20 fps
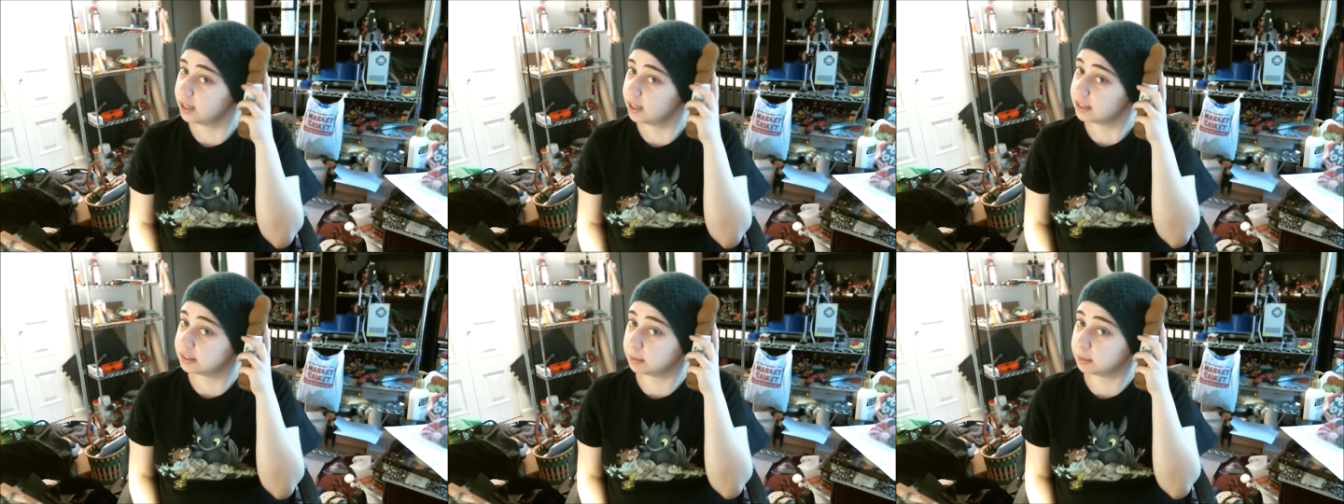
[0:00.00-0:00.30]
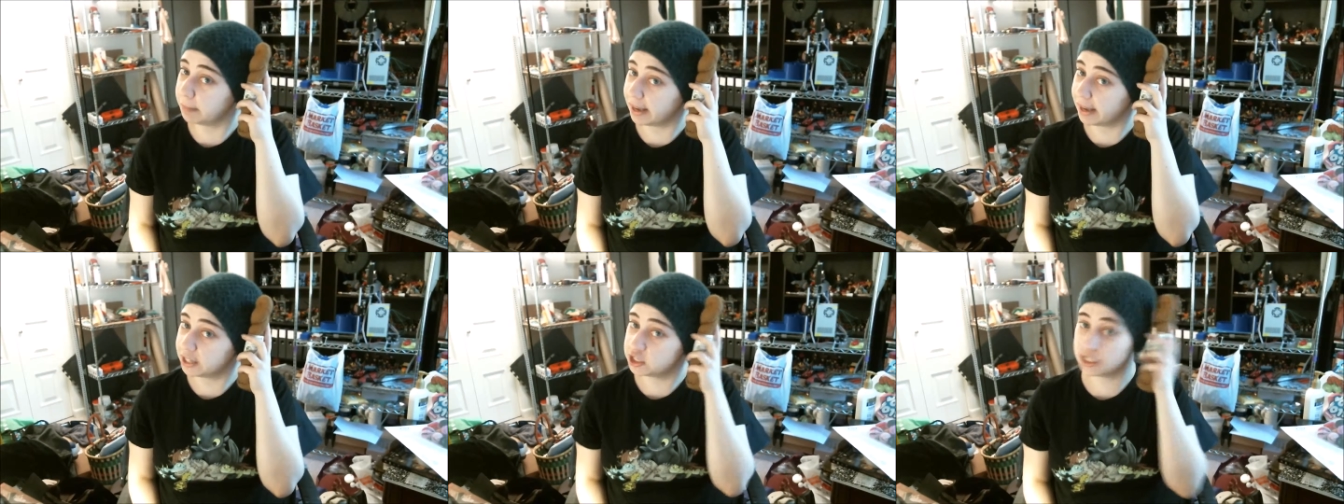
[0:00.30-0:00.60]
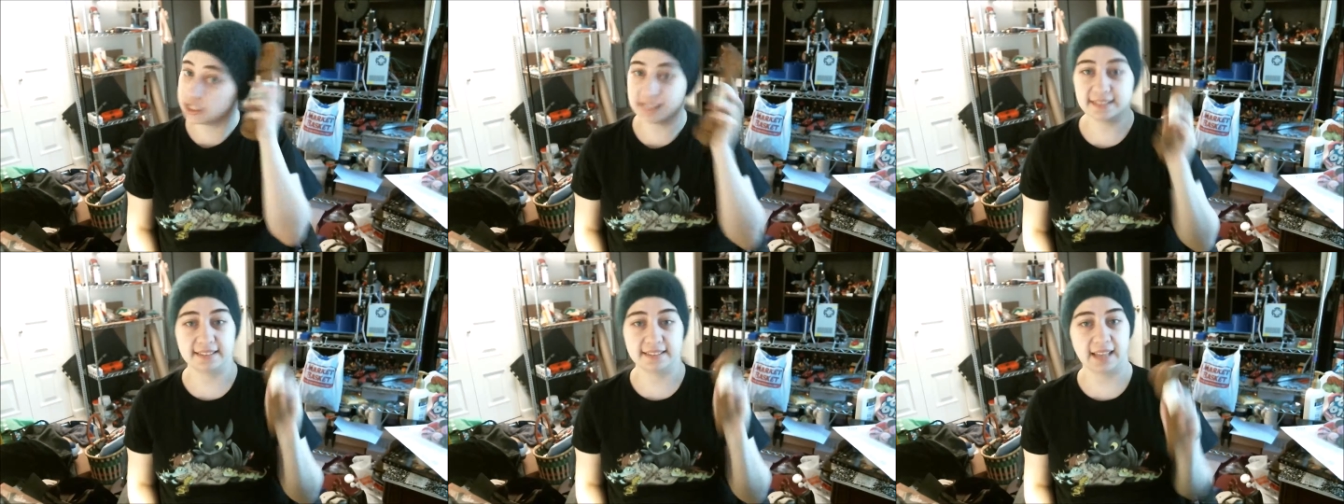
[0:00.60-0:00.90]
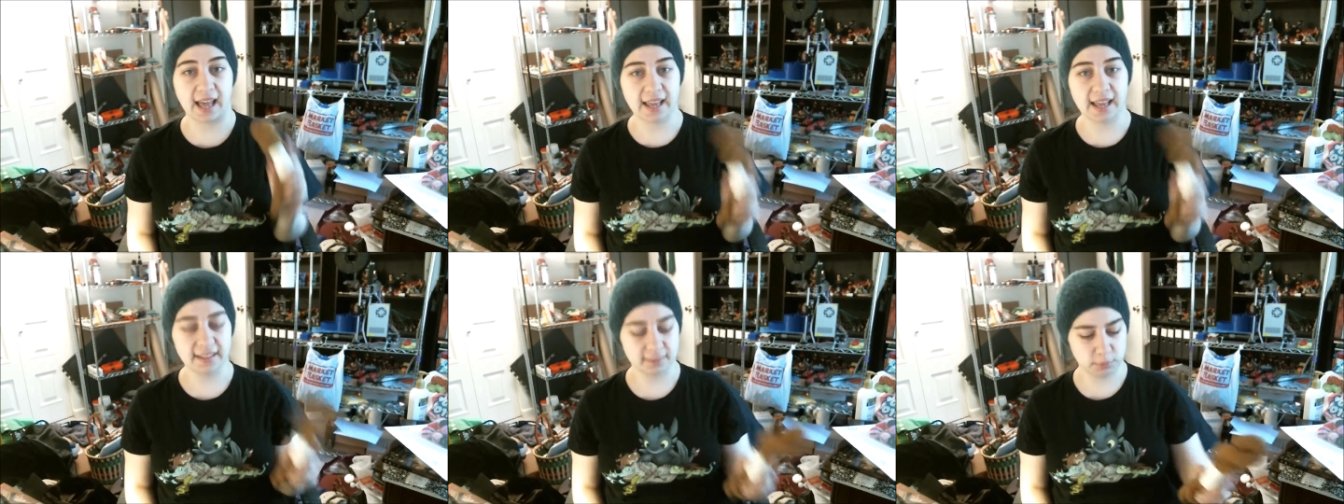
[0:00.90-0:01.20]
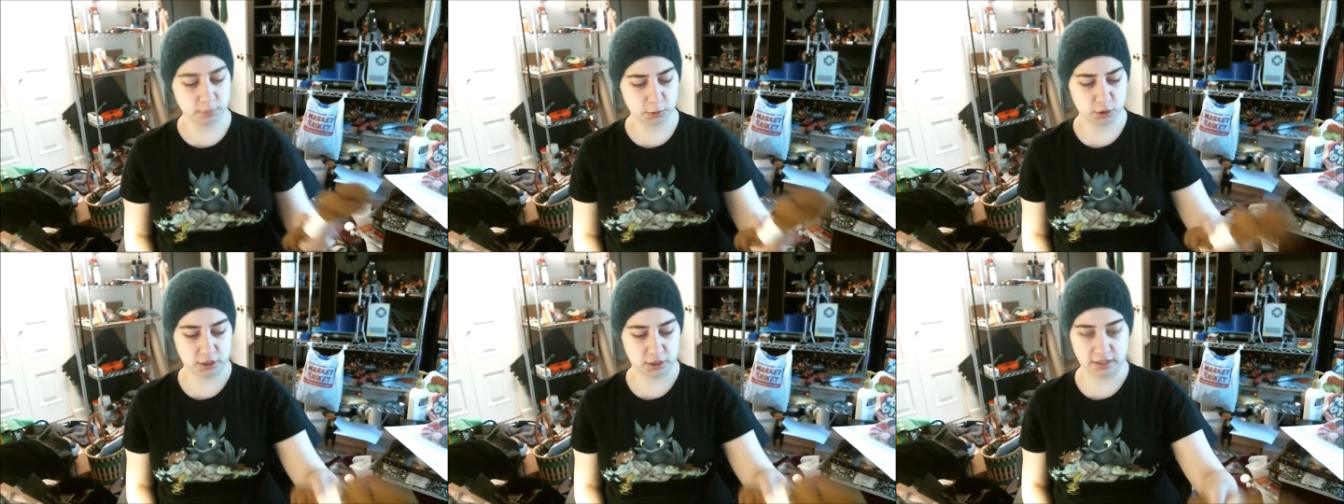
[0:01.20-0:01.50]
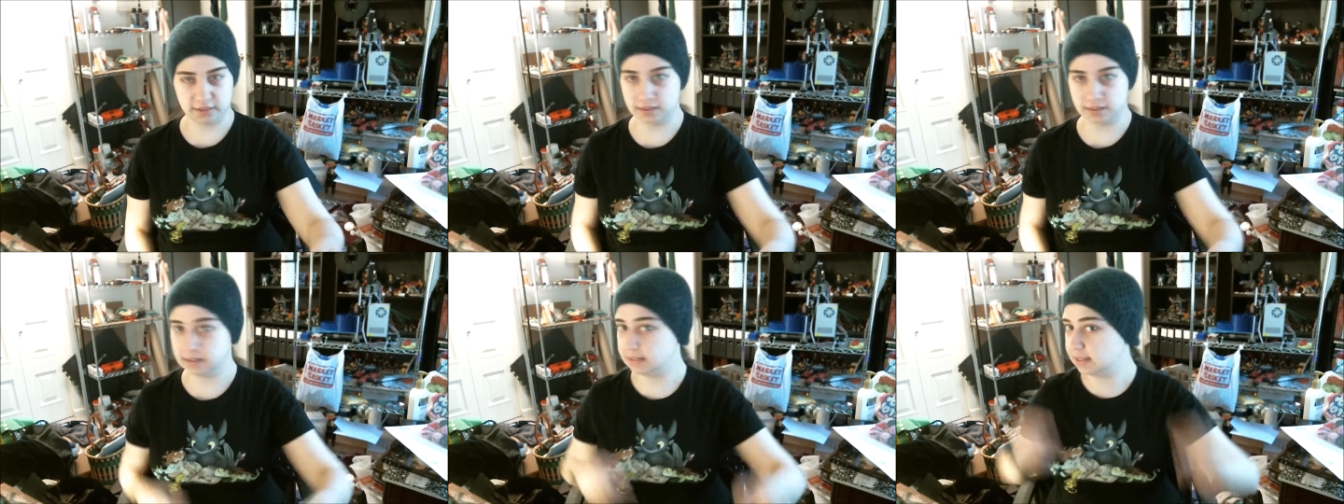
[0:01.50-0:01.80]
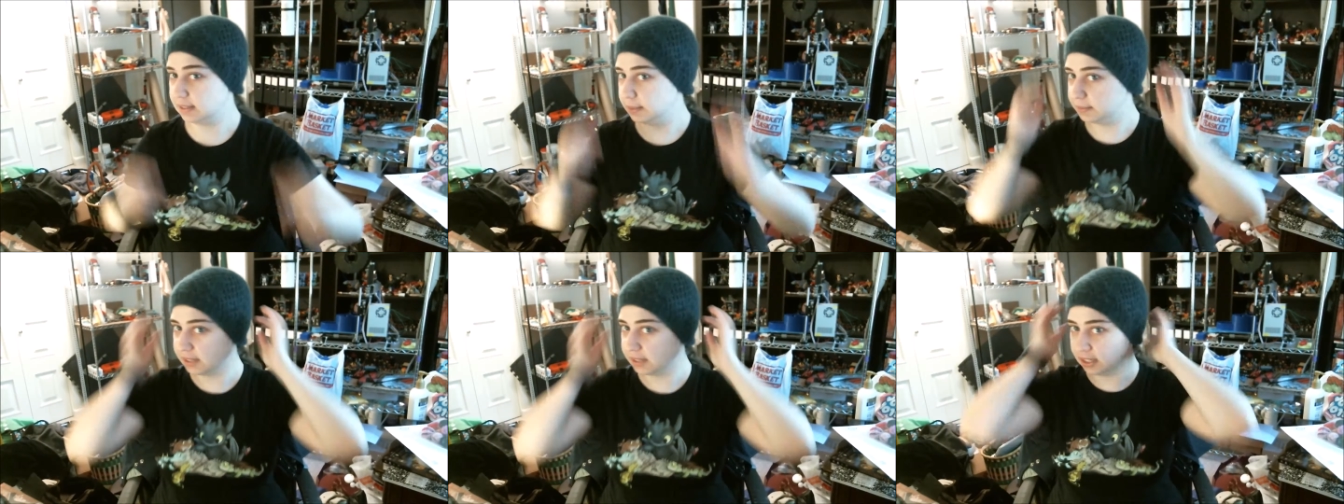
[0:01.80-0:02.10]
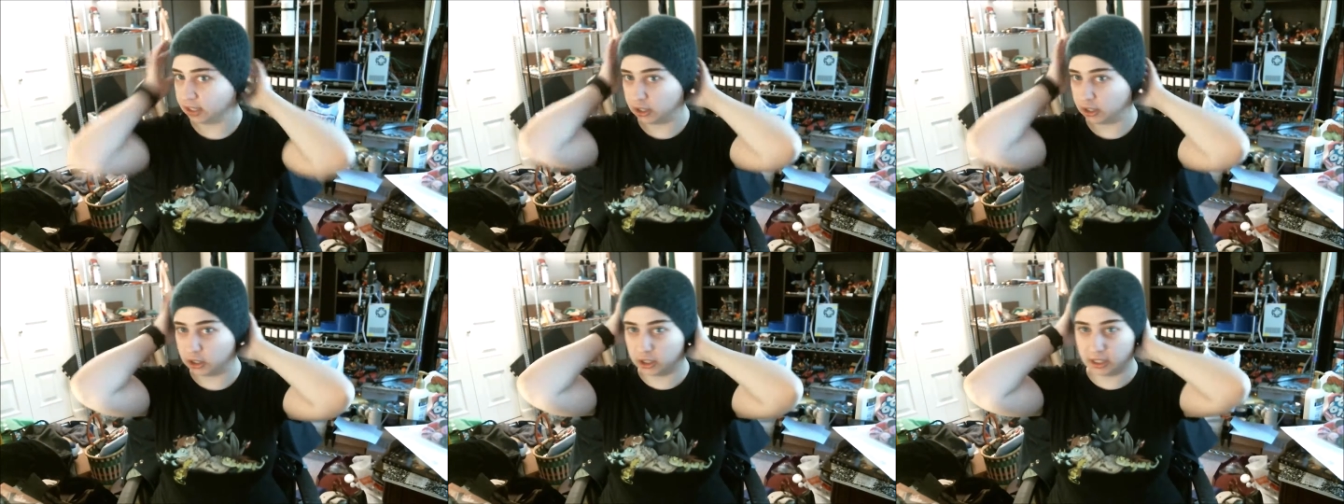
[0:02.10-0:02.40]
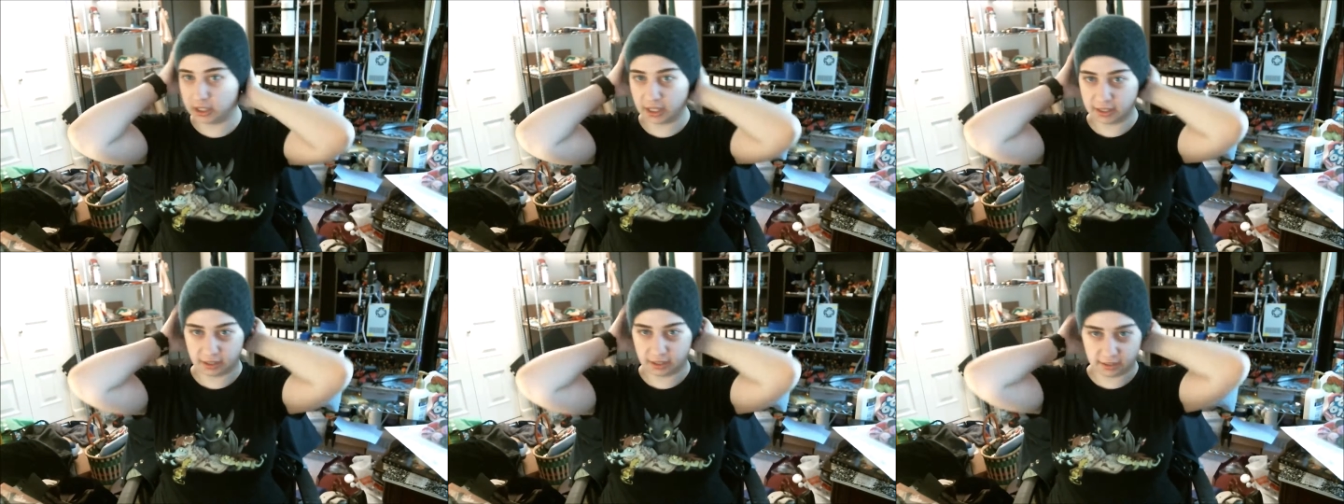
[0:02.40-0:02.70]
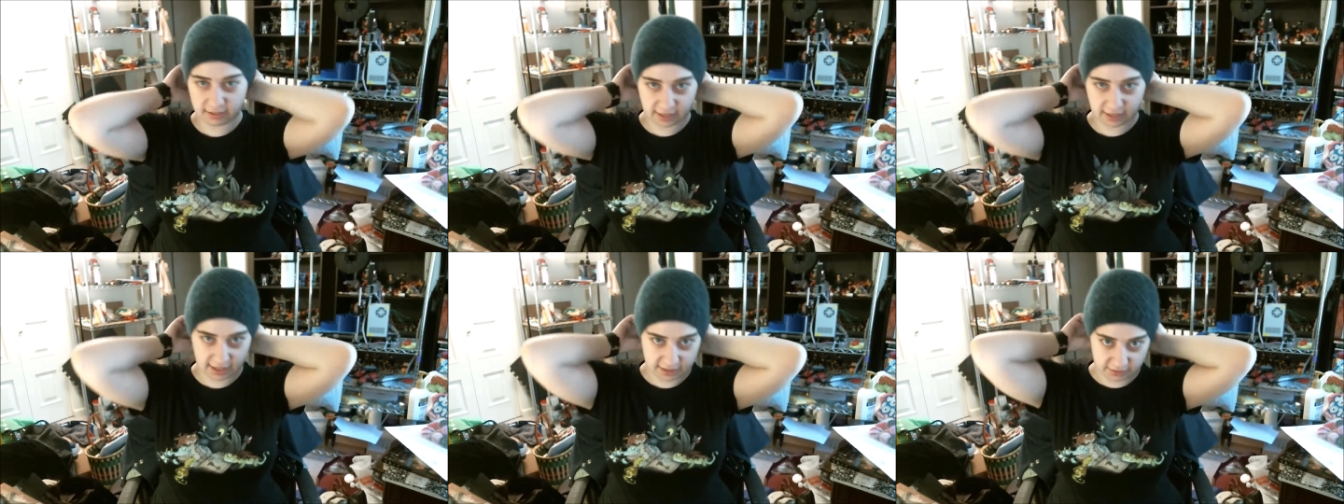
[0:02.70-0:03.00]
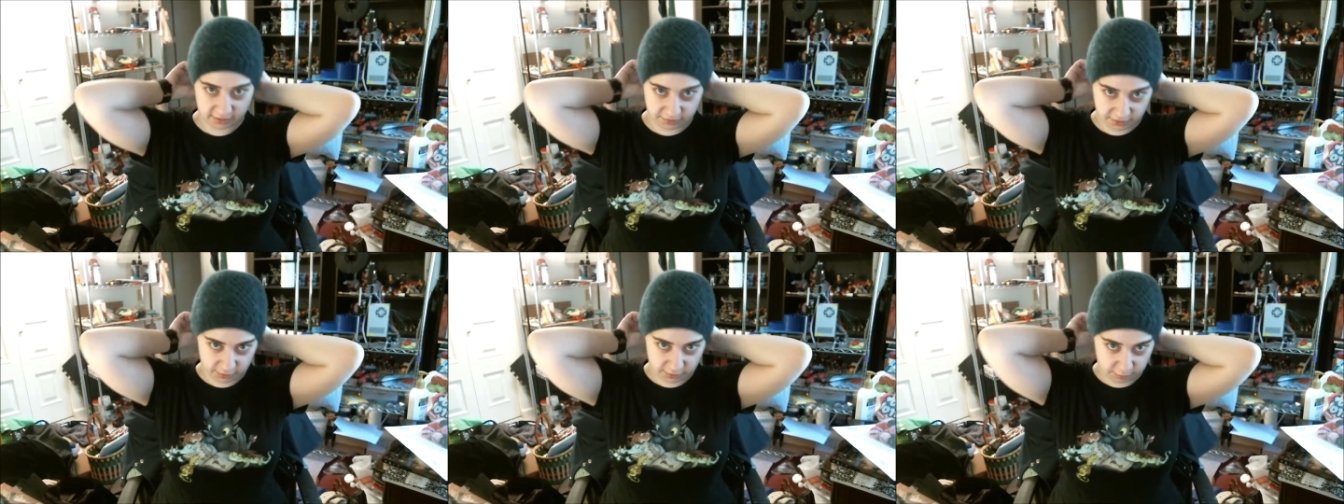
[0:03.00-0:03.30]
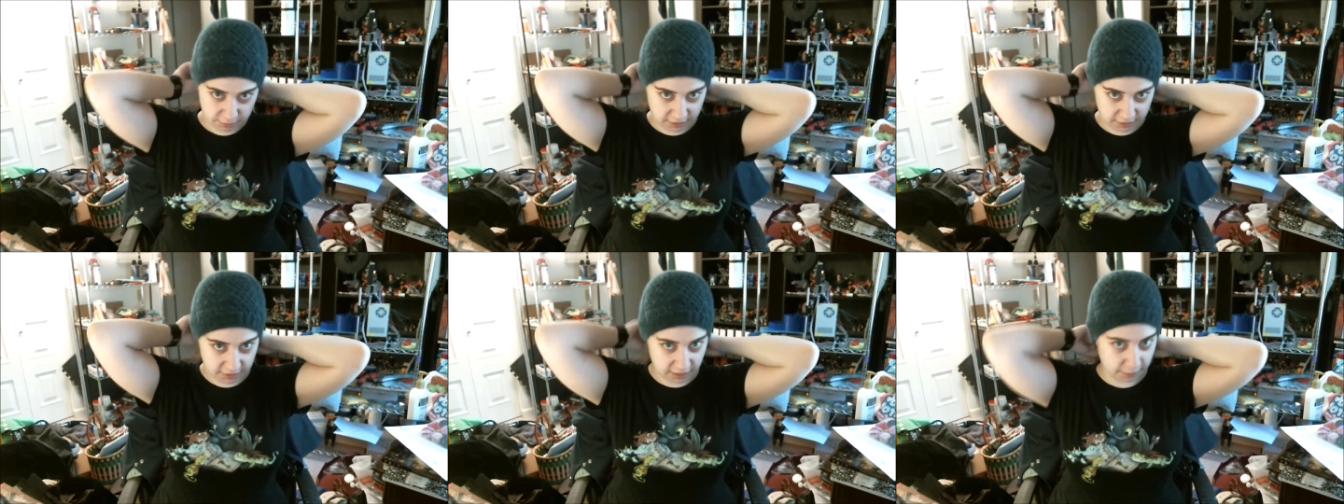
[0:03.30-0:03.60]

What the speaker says: to match in size, which is, this seems like a good adult size. It fits me.